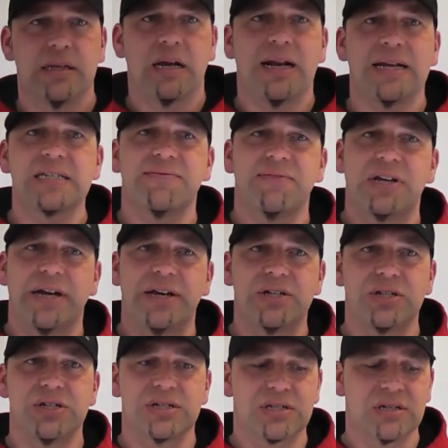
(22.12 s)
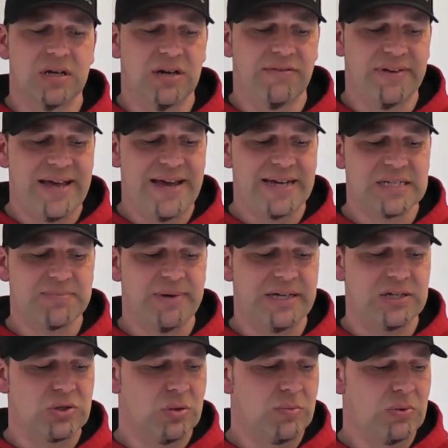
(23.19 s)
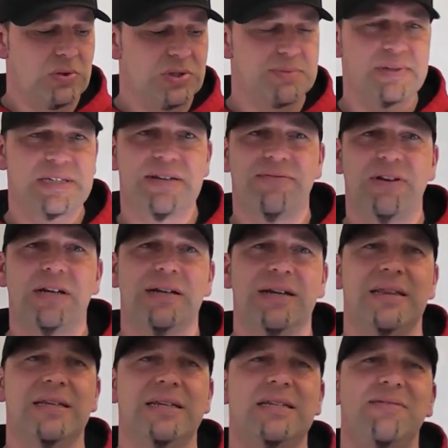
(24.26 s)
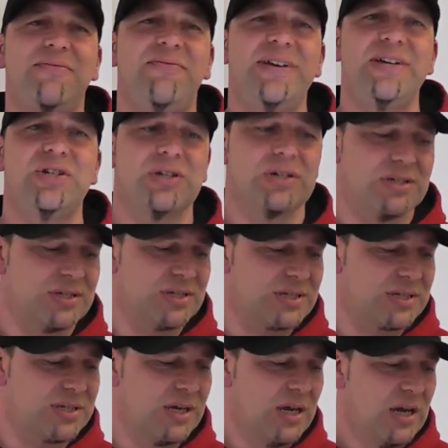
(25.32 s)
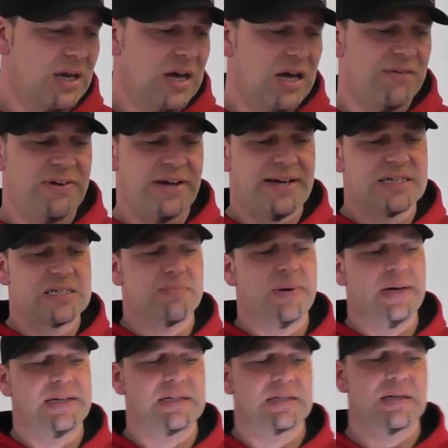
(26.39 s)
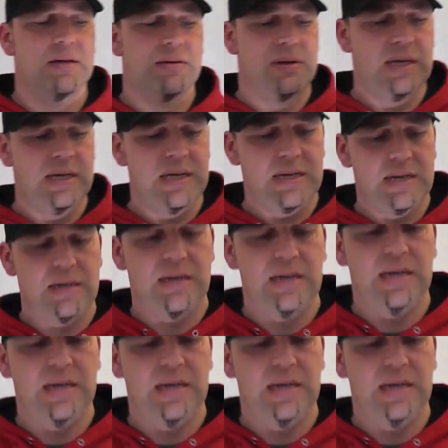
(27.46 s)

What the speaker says: classifications of airspace, or more specifically the divisions of airspace. So here